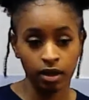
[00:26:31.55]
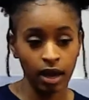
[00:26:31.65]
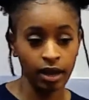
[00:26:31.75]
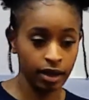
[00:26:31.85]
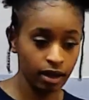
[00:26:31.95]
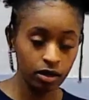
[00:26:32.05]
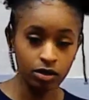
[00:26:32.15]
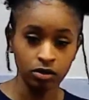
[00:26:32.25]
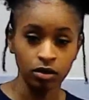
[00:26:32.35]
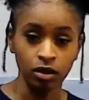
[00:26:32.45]
I got her.
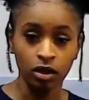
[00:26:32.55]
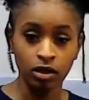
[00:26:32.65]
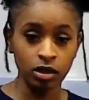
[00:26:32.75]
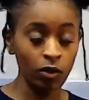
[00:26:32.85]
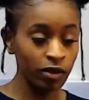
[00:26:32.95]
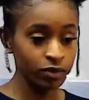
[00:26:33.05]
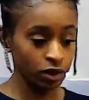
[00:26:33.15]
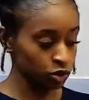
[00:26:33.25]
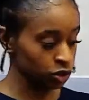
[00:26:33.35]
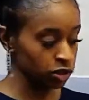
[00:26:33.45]
So even though
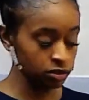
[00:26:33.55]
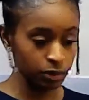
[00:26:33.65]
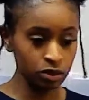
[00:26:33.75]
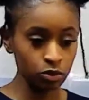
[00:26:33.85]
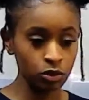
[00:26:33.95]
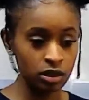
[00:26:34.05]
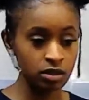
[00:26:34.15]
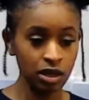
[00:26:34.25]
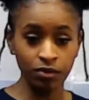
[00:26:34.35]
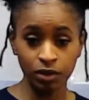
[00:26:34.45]
she's been through this,
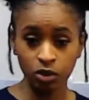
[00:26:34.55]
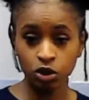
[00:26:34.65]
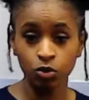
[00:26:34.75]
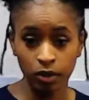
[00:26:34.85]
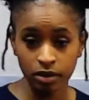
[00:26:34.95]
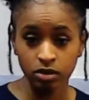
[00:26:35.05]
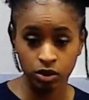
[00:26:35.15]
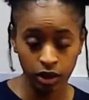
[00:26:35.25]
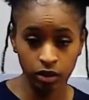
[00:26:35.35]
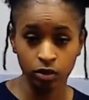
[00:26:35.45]
even though she went to
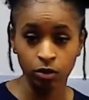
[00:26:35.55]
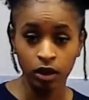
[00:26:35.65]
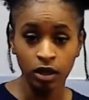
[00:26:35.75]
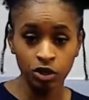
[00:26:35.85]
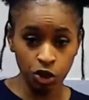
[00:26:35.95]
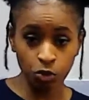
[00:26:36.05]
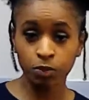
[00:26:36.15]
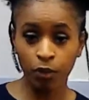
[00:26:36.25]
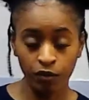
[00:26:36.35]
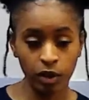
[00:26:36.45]
jail, she was
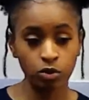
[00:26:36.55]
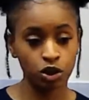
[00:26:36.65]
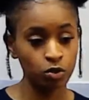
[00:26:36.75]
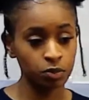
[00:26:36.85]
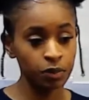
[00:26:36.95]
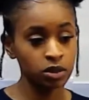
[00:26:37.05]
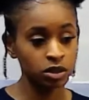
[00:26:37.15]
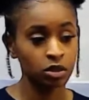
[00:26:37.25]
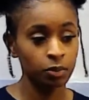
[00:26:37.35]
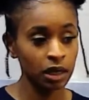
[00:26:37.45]
provoked, she was pushed
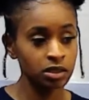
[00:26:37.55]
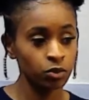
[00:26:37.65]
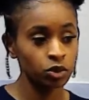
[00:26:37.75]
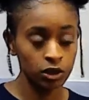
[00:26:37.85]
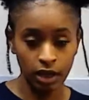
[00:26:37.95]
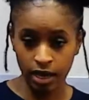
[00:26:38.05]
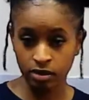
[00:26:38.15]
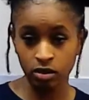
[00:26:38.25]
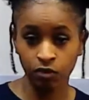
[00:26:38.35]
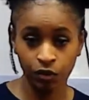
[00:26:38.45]
to a place where she had
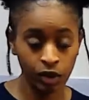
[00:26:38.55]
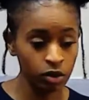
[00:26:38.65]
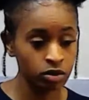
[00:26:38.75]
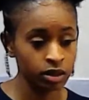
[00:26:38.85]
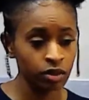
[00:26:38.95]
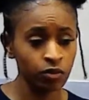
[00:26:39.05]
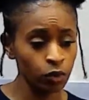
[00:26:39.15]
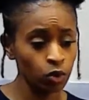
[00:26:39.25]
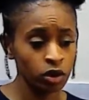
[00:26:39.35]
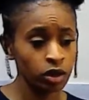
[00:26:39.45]
to defend herself,
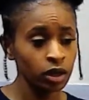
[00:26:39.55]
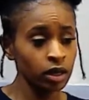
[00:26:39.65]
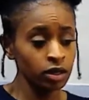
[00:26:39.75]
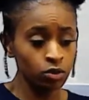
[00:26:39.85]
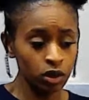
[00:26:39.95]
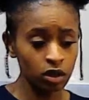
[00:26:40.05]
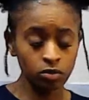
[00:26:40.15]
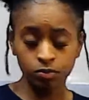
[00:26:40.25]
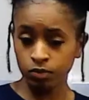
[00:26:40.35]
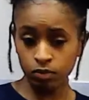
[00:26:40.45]
or,
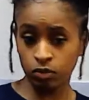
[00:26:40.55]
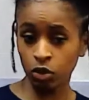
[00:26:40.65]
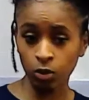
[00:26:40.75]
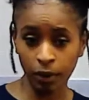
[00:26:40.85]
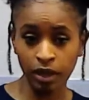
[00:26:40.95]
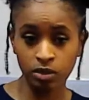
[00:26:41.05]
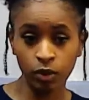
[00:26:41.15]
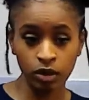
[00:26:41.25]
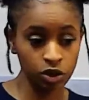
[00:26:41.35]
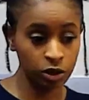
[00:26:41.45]
to a place
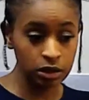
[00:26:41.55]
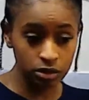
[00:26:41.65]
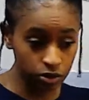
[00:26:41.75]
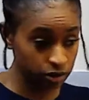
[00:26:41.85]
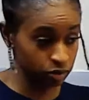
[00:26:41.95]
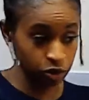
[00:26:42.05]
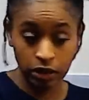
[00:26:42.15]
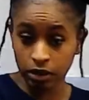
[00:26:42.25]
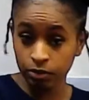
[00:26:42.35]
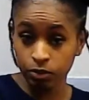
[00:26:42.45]
where
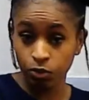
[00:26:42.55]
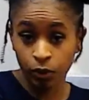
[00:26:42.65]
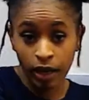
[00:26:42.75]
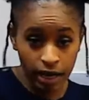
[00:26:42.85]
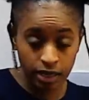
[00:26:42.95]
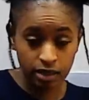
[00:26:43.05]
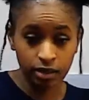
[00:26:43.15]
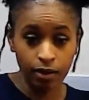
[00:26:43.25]
she reacted.